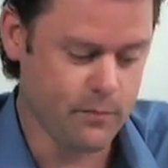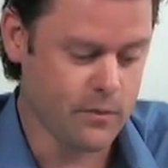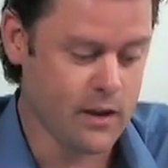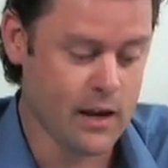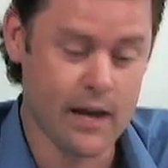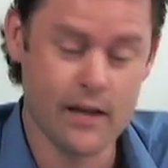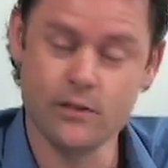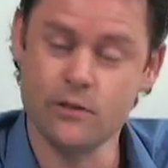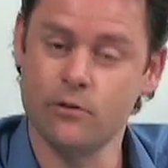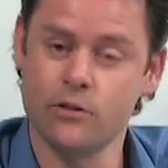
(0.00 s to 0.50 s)

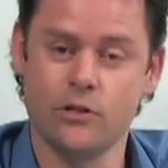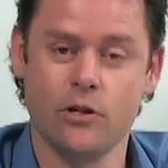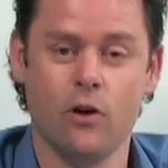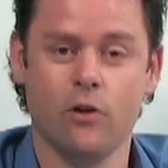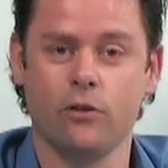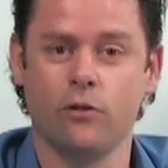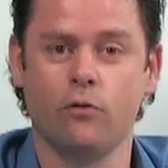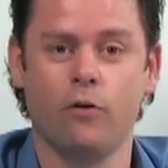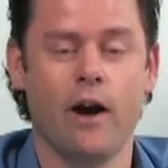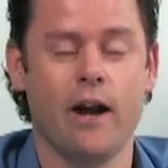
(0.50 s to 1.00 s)
As a result,
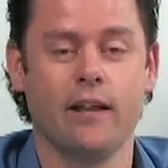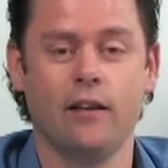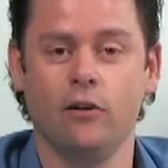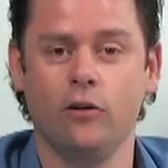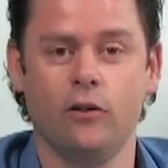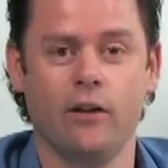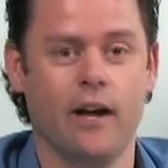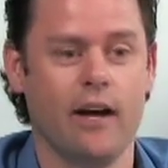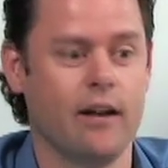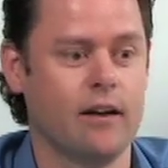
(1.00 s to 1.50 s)
the rating you
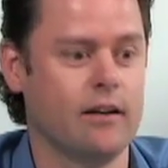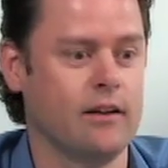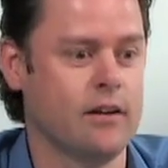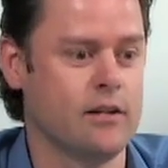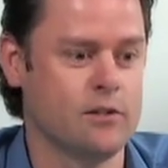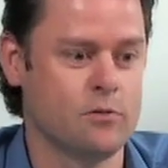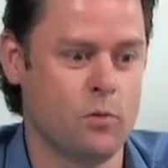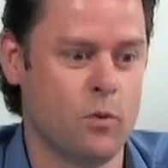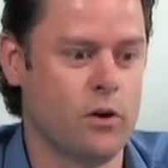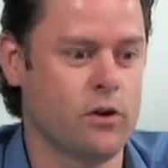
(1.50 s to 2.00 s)
get
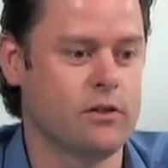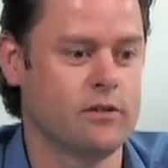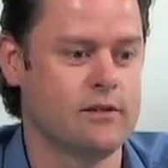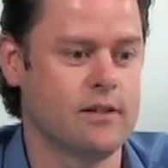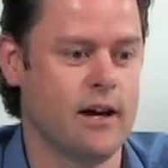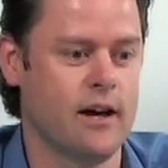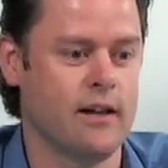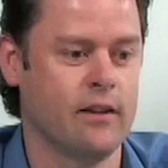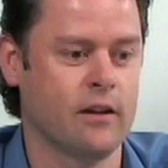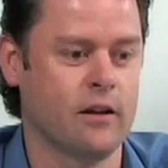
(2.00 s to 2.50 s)
is what
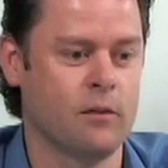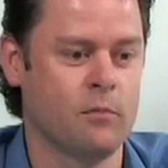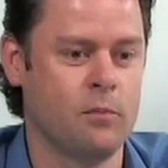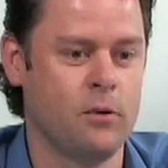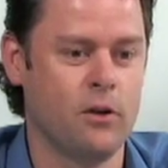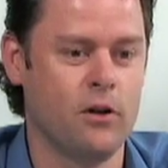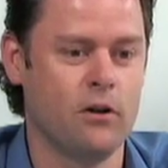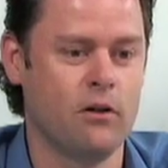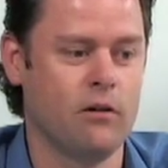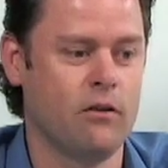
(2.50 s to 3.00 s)
the
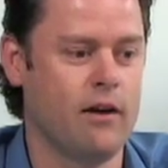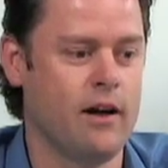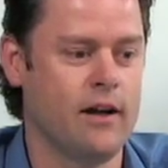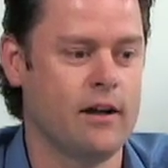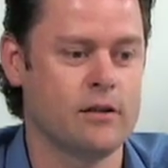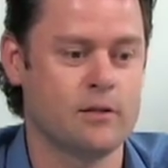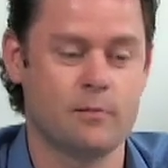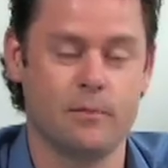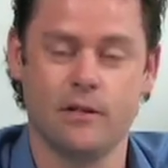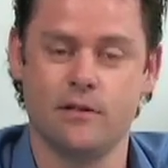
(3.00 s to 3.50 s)
computer
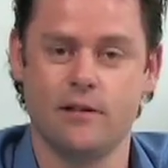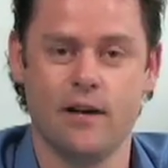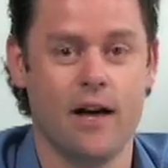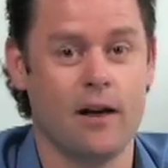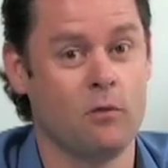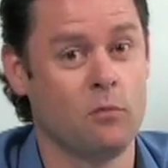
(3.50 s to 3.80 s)
spits out,